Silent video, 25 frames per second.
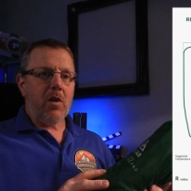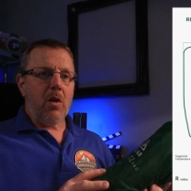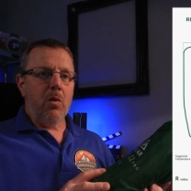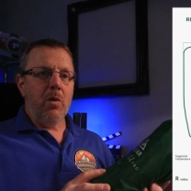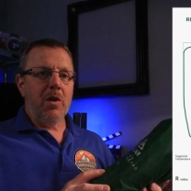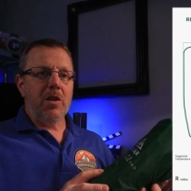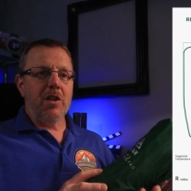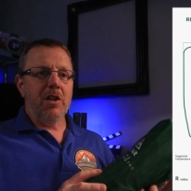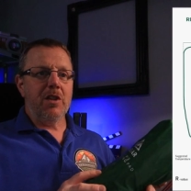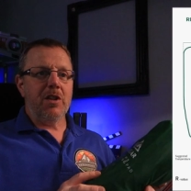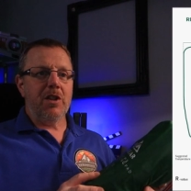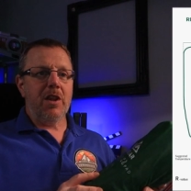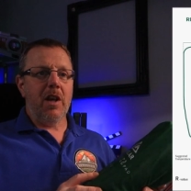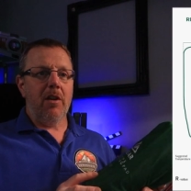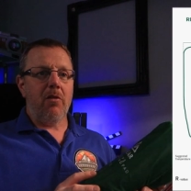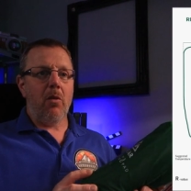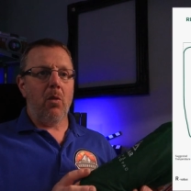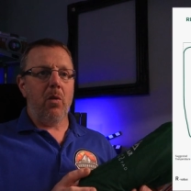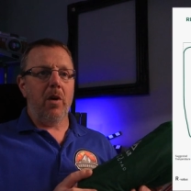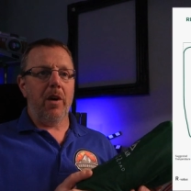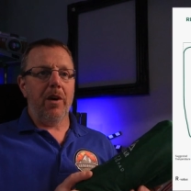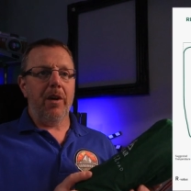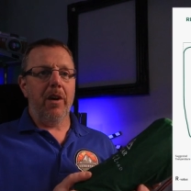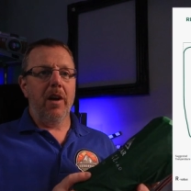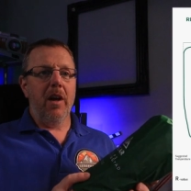which is the other
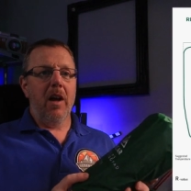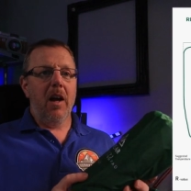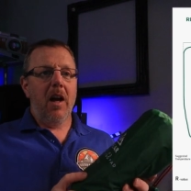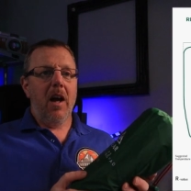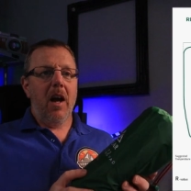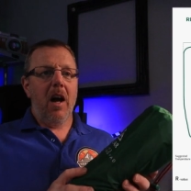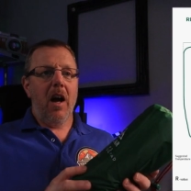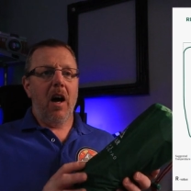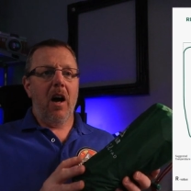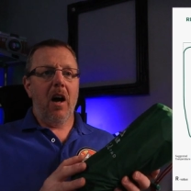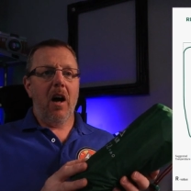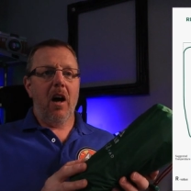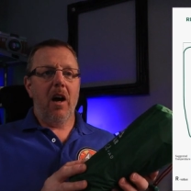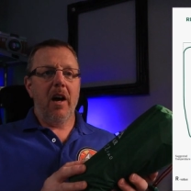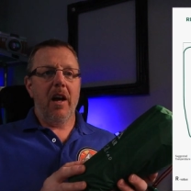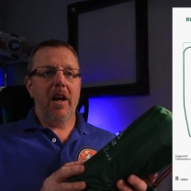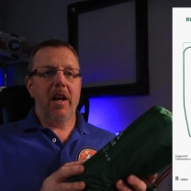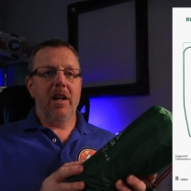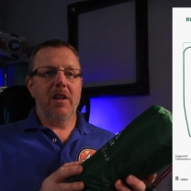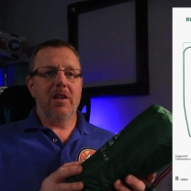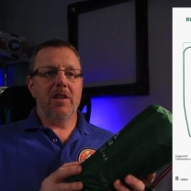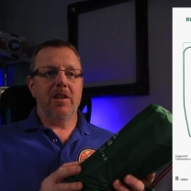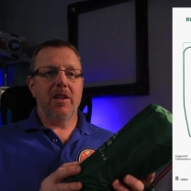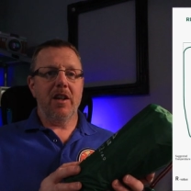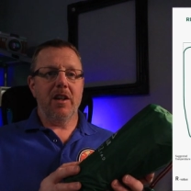one, uh,
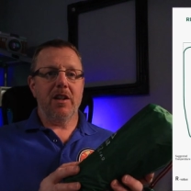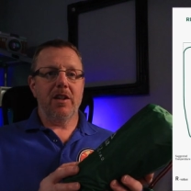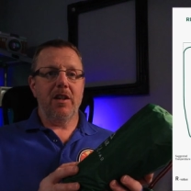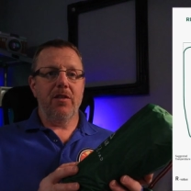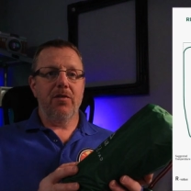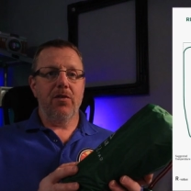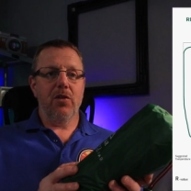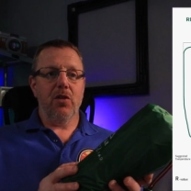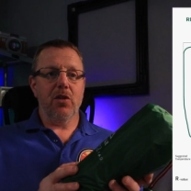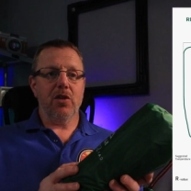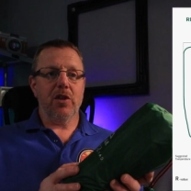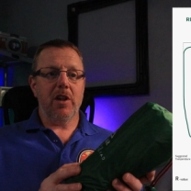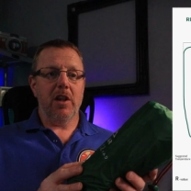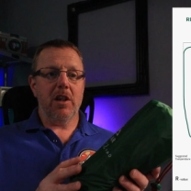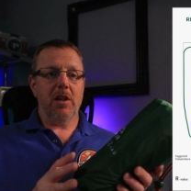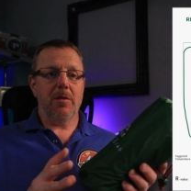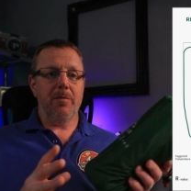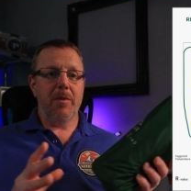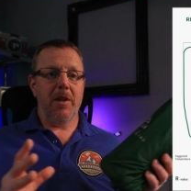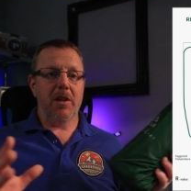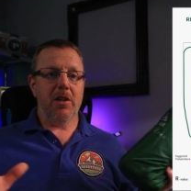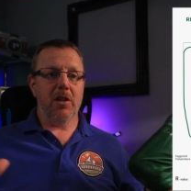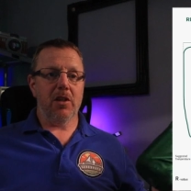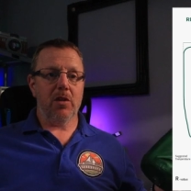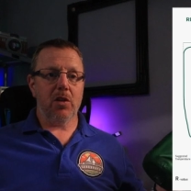is sixty-four
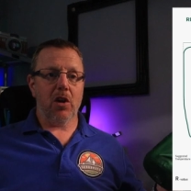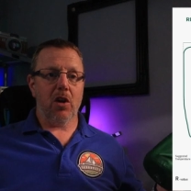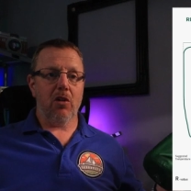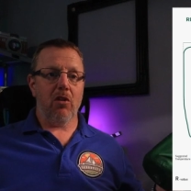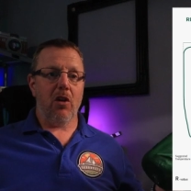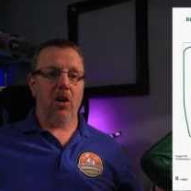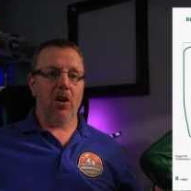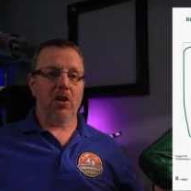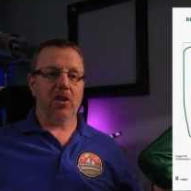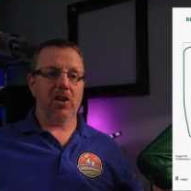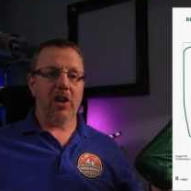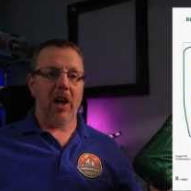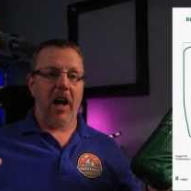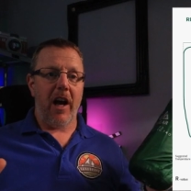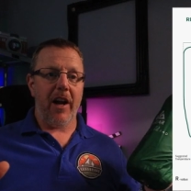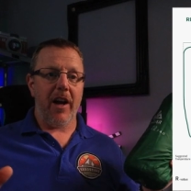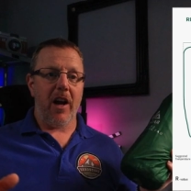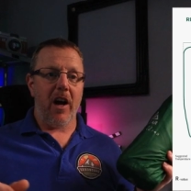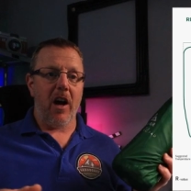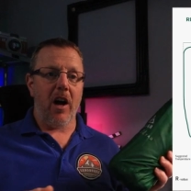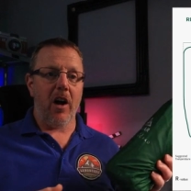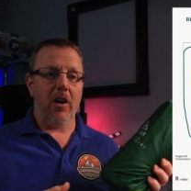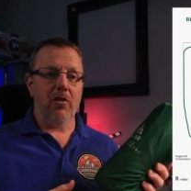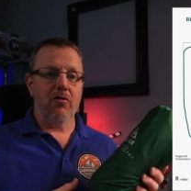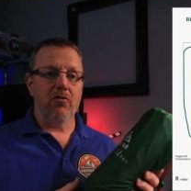centimeters across and
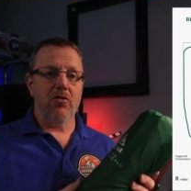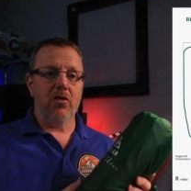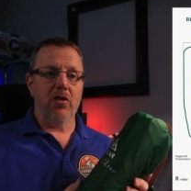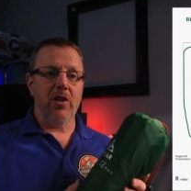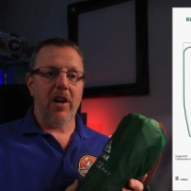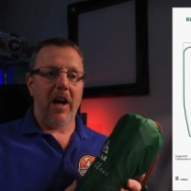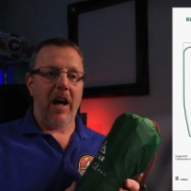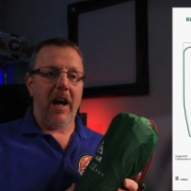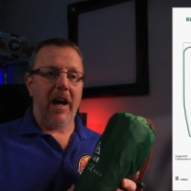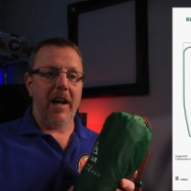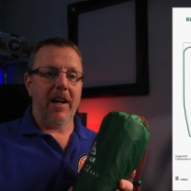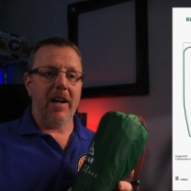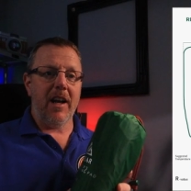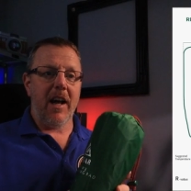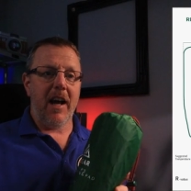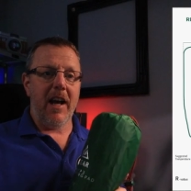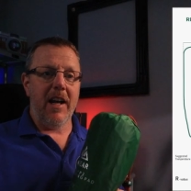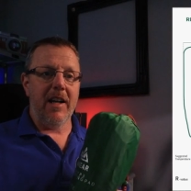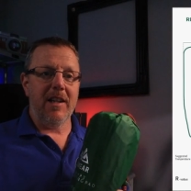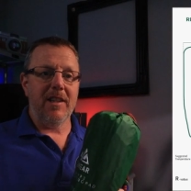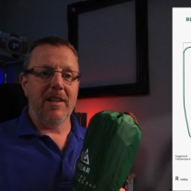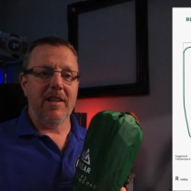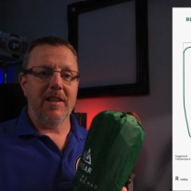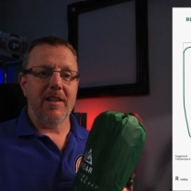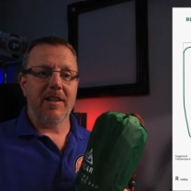one hundred
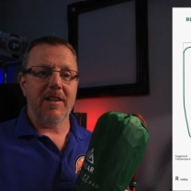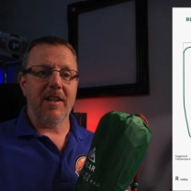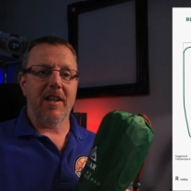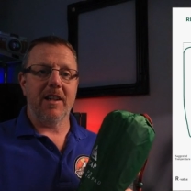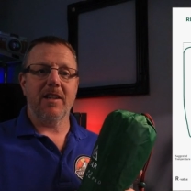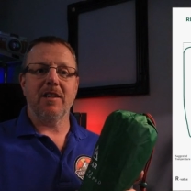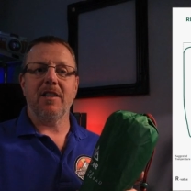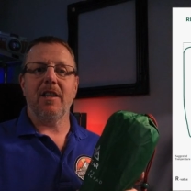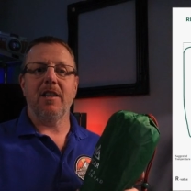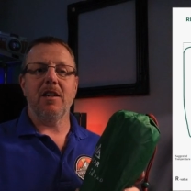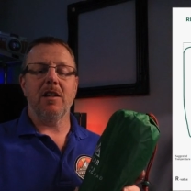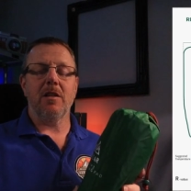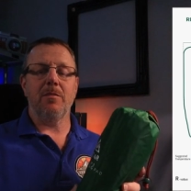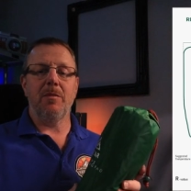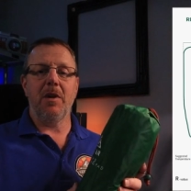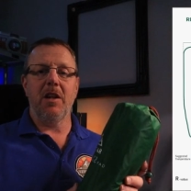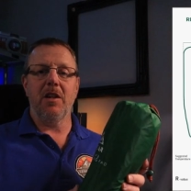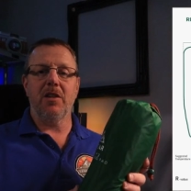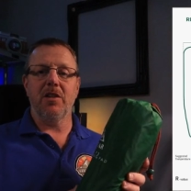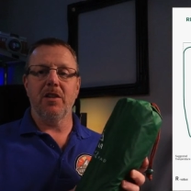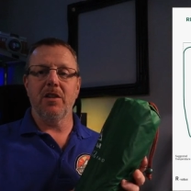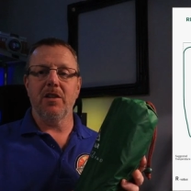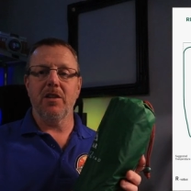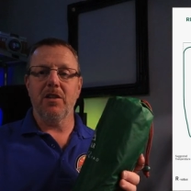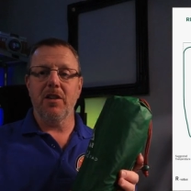eighty-six
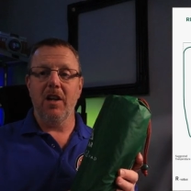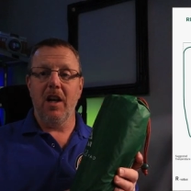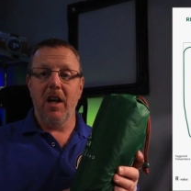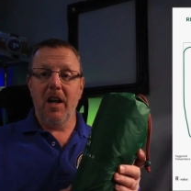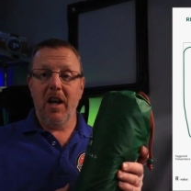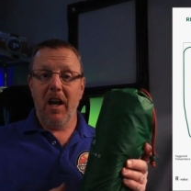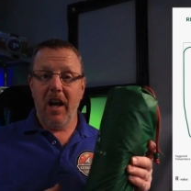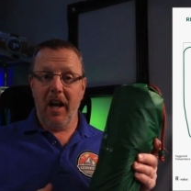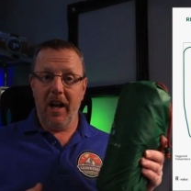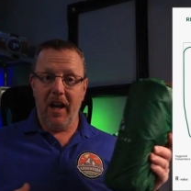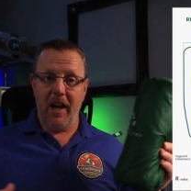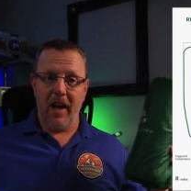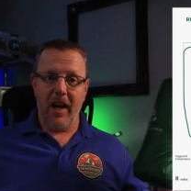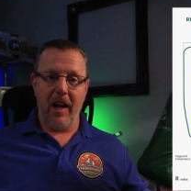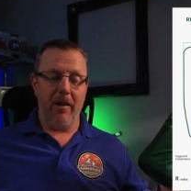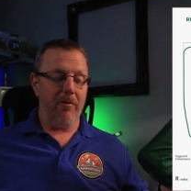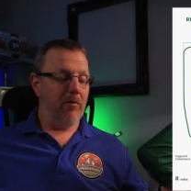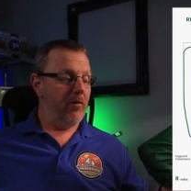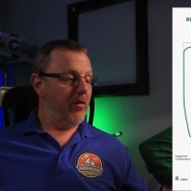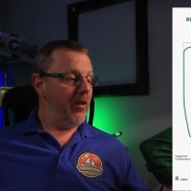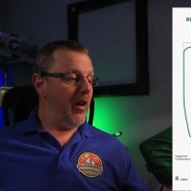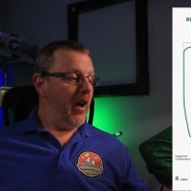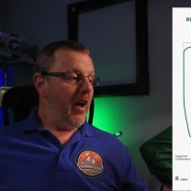centimeters in length.